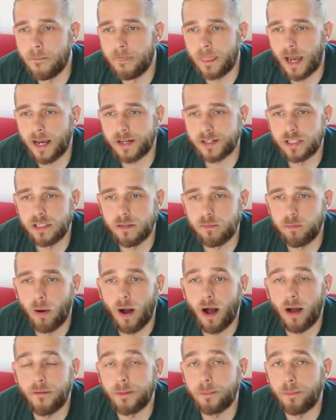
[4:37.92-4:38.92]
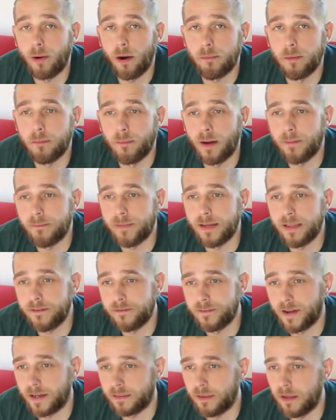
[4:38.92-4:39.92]
actually part of the problem might be the
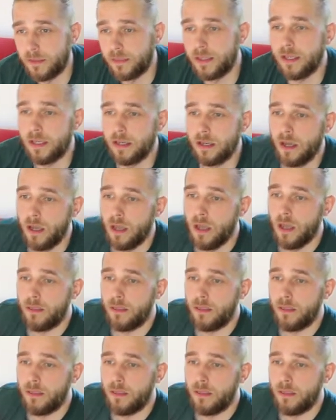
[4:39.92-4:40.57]
fact that the